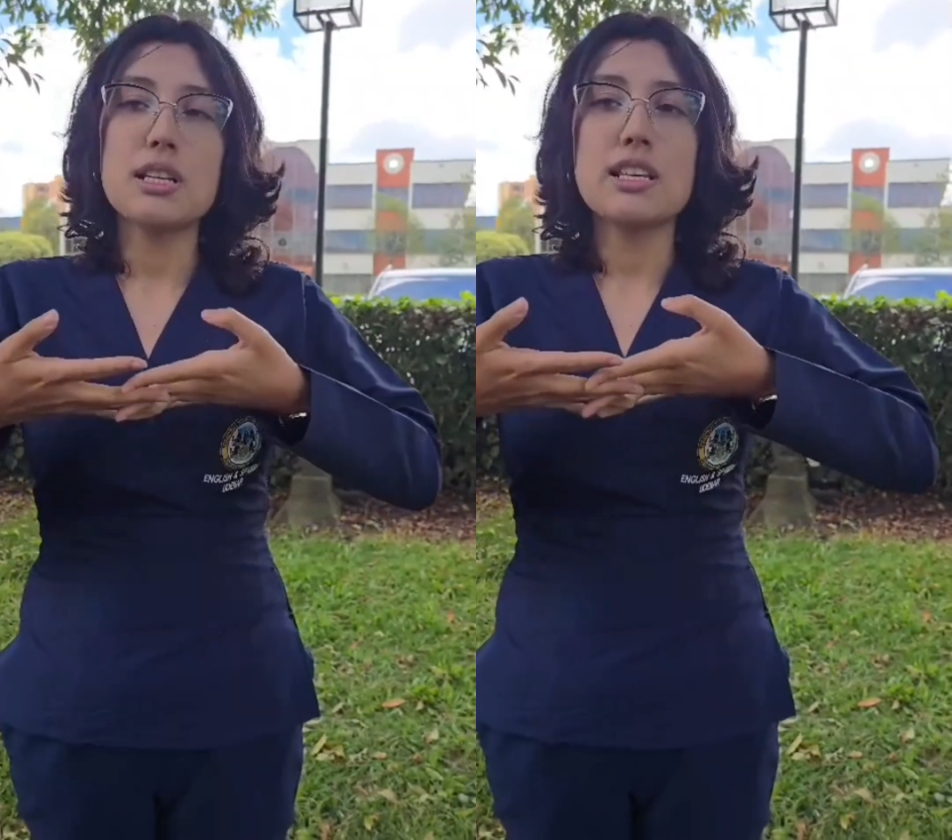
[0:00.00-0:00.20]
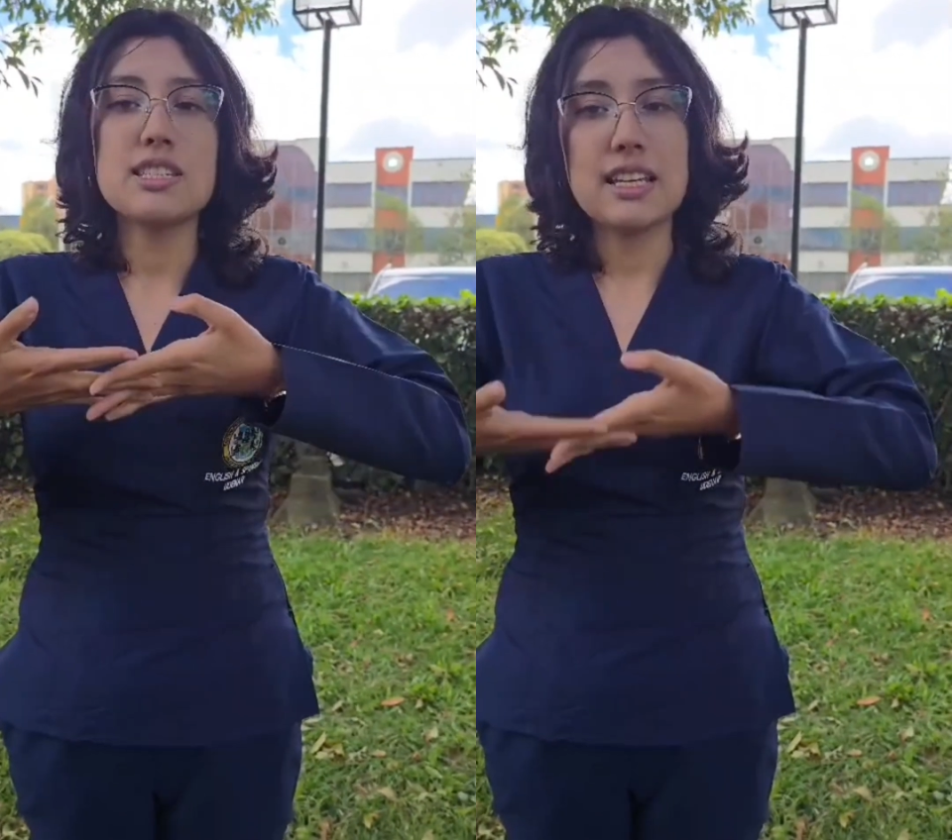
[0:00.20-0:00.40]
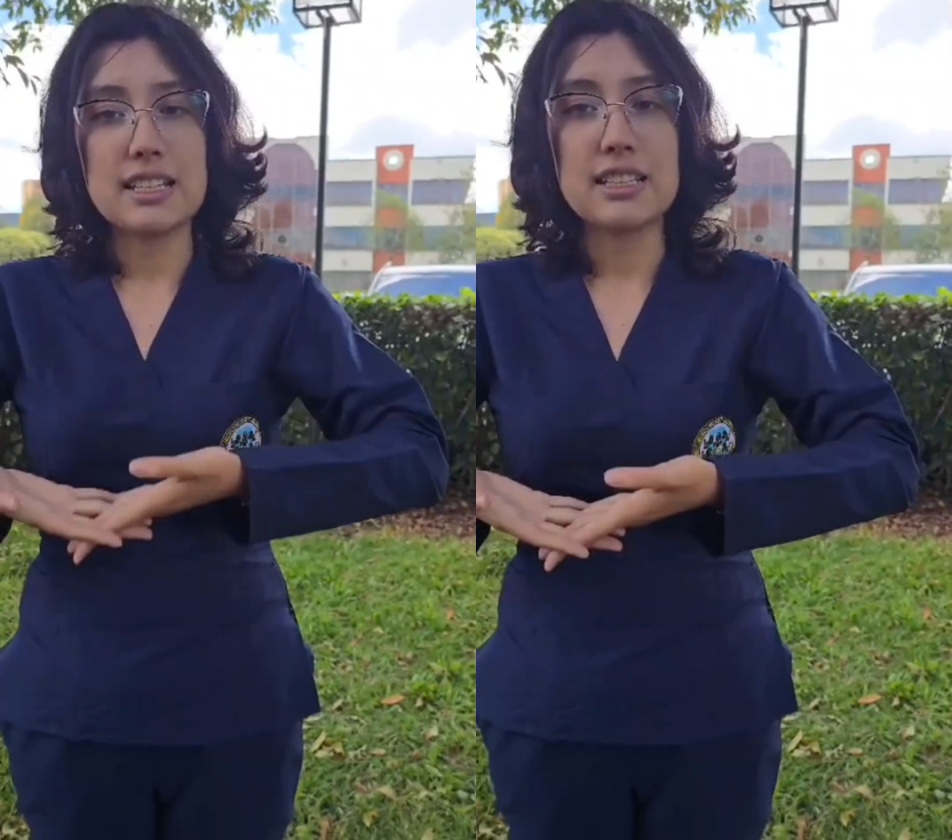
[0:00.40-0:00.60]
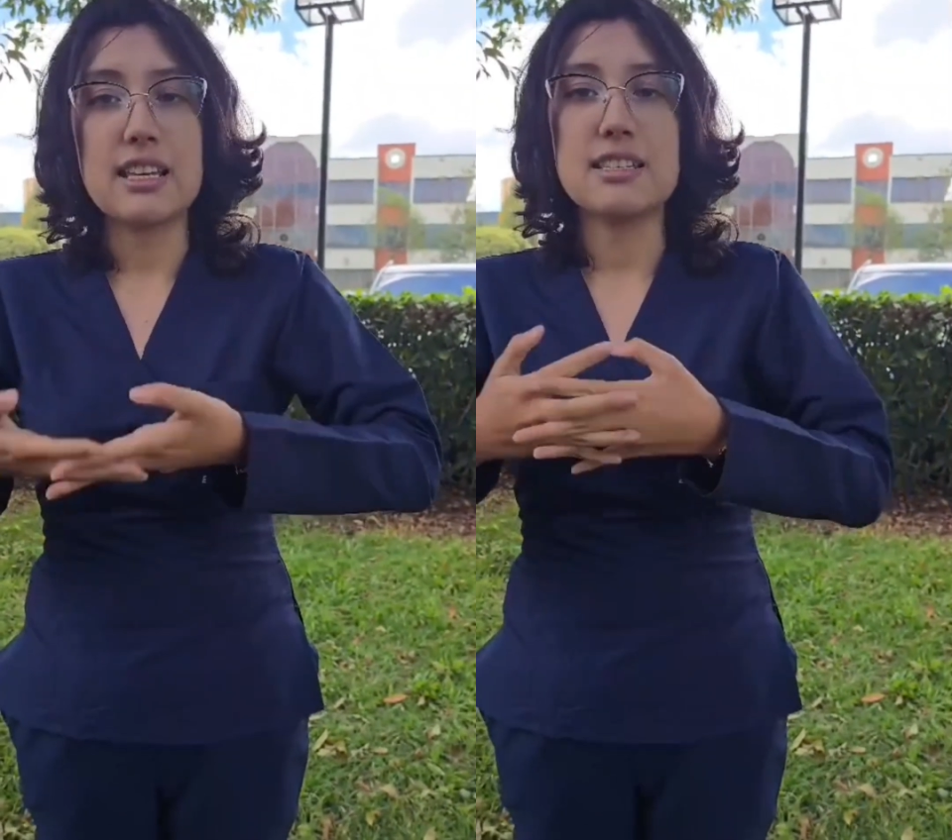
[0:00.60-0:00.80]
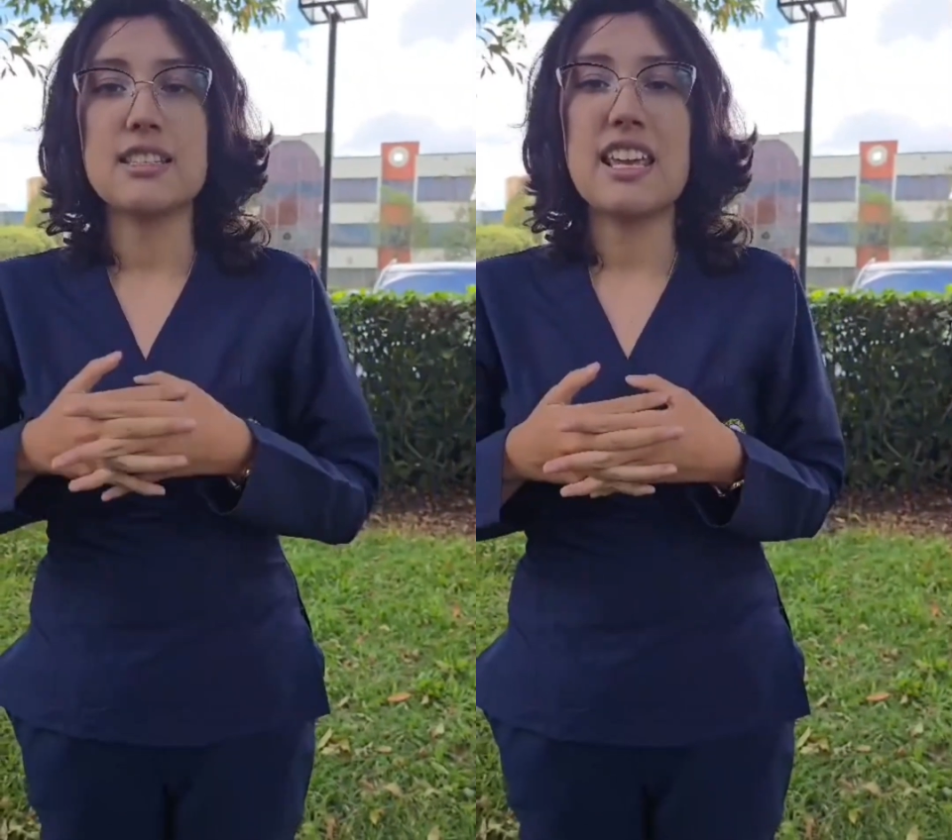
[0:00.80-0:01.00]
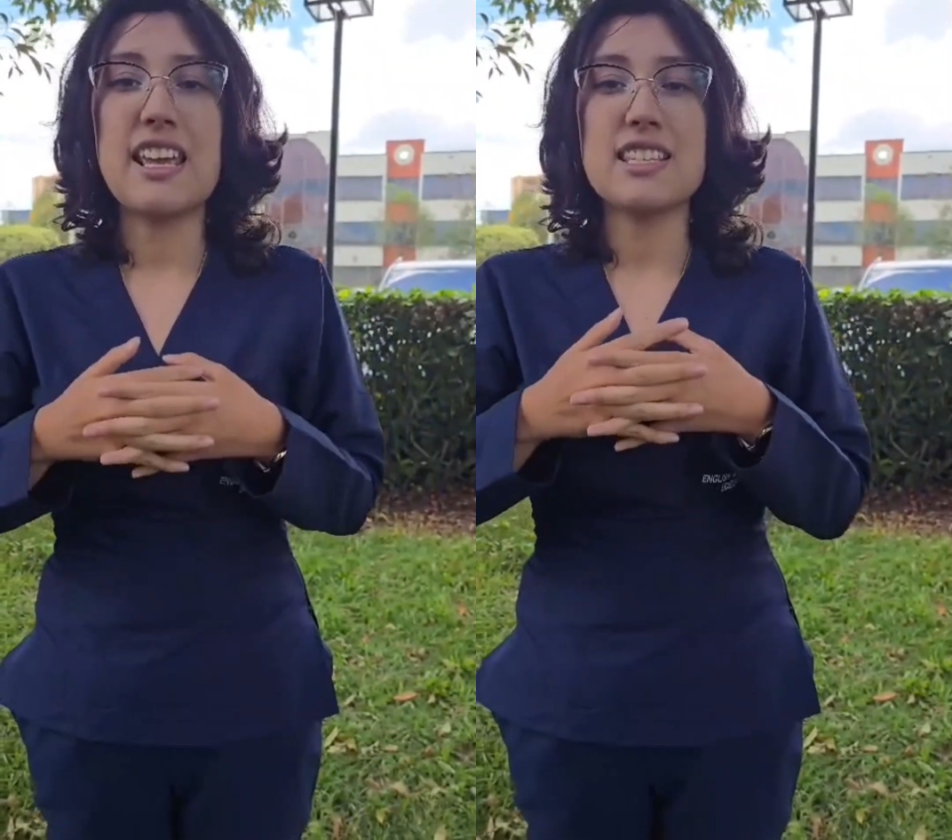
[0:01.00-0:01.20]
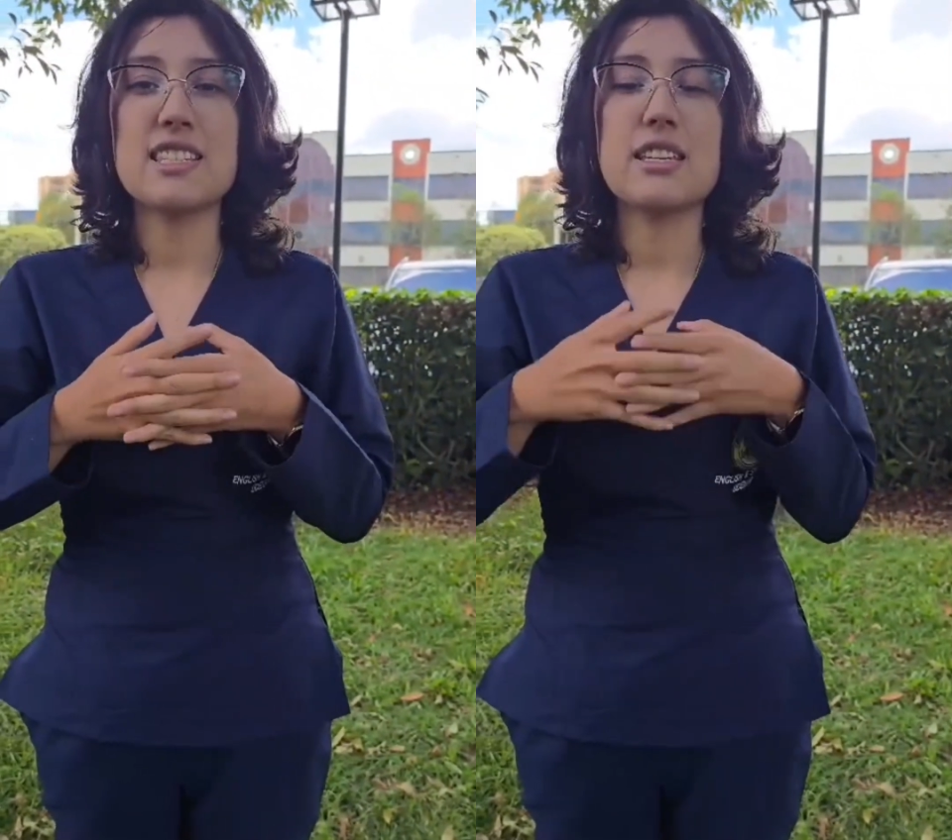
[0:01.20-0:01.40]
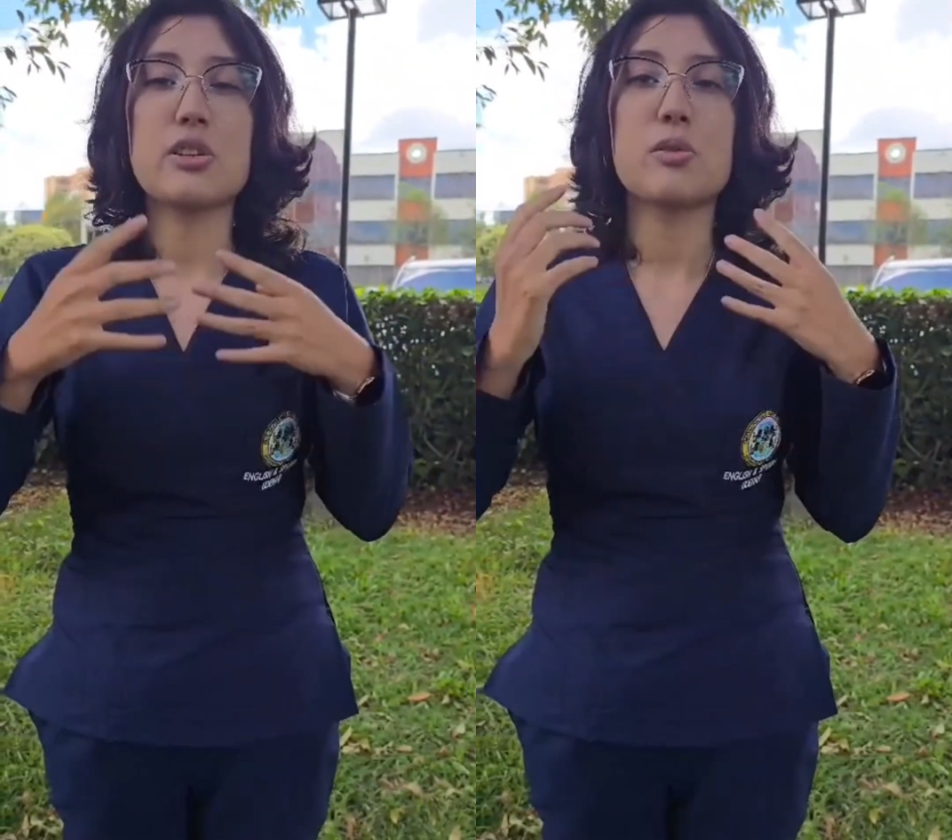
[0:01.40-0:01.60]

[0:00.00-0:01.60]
the sentence "It's